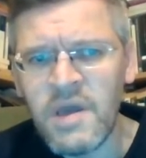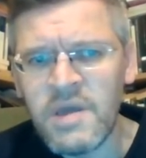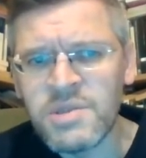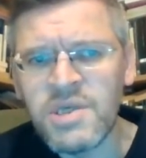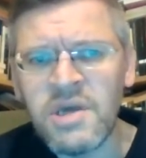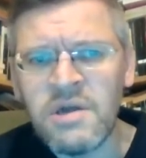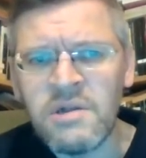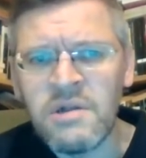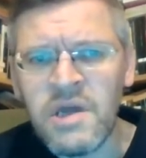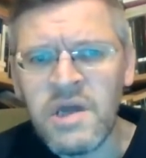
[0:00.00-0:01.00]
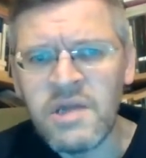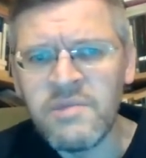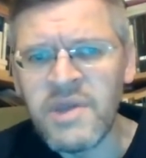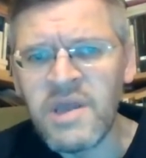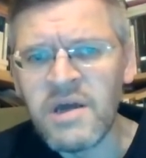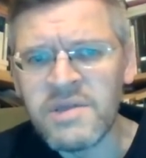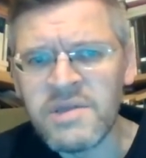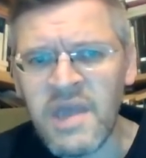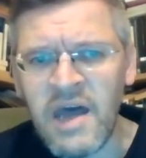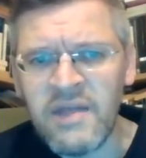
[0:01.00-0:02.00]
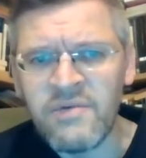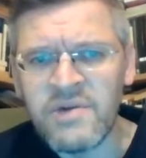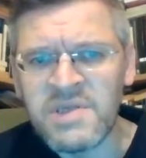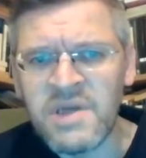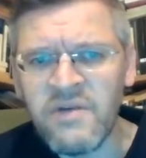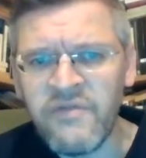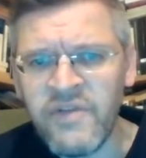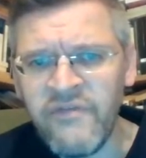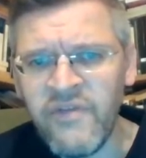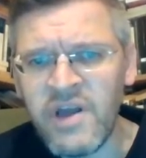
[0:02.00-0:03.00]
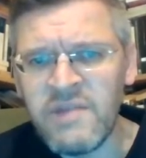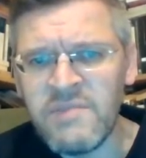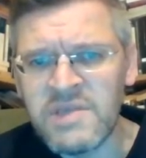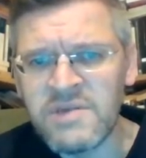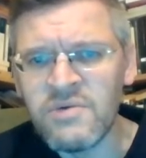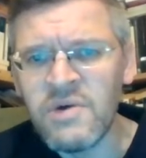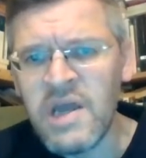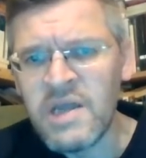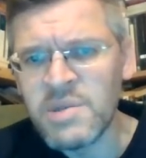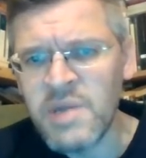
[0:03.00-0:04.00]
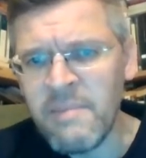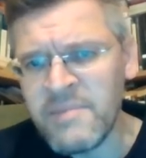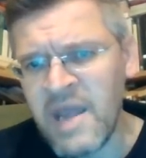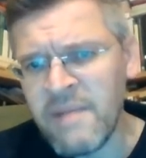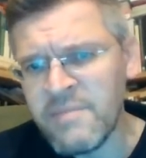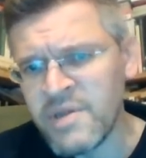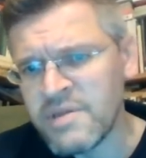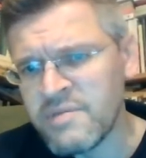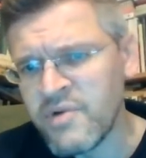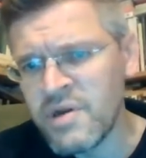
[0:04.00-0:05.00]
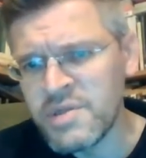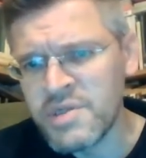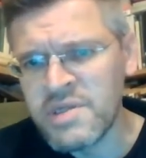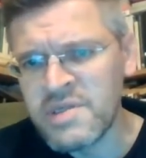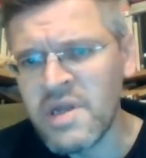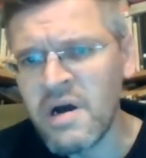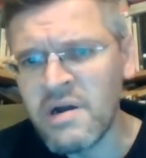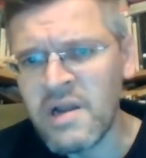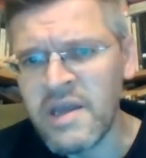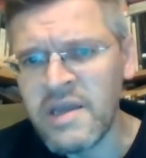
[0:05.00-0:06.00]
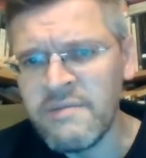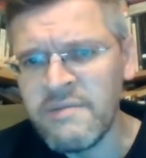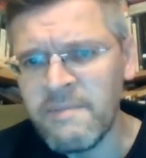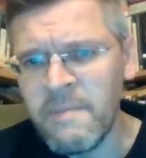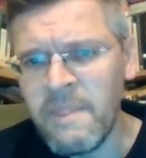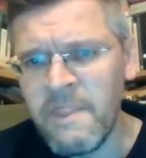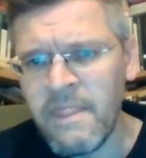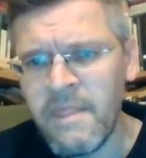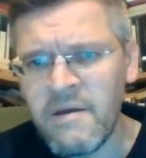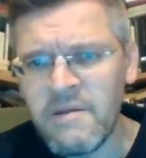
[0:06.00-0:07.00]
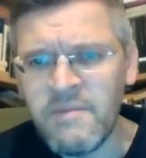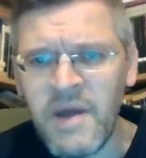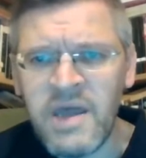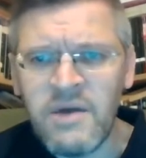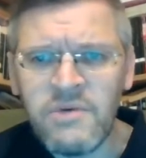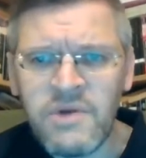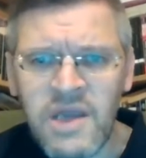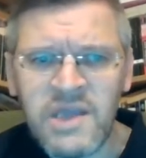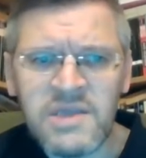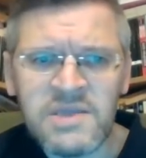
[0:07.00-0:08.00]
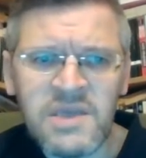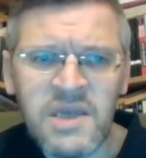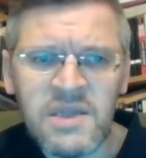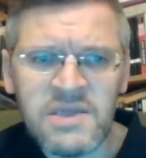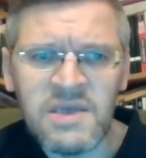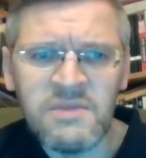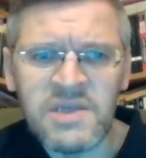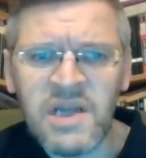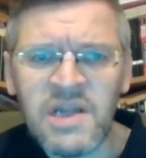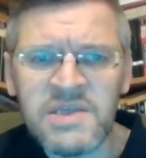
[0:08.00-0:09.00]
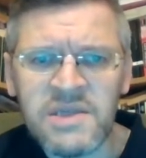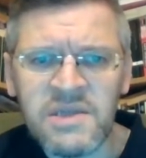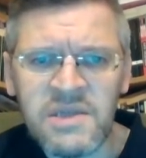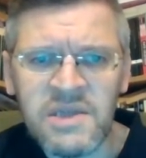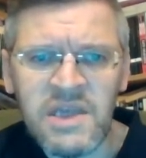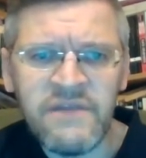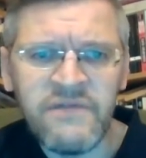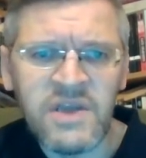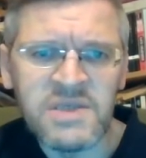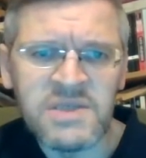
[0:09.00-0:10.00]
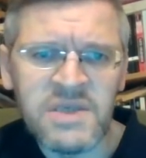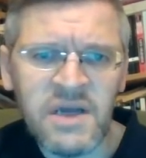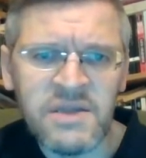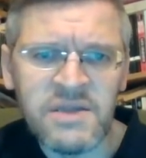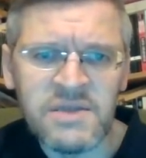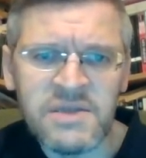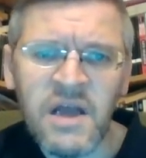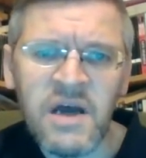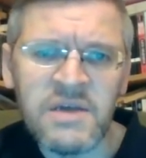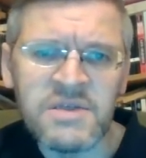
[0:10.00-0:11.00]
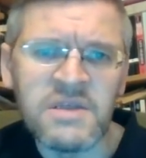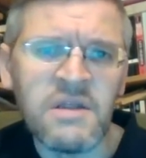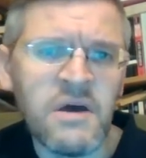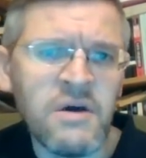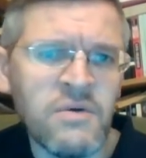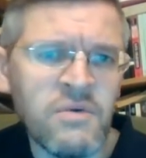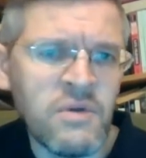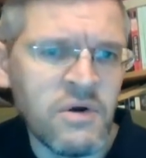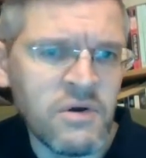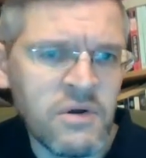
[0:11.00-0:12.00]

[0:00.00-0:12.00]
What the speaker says: Chill had begun to gather itself, and a fine mizzle dampened branches darkly. The pale naked skin seemed to glisten in the evening sun's last low look.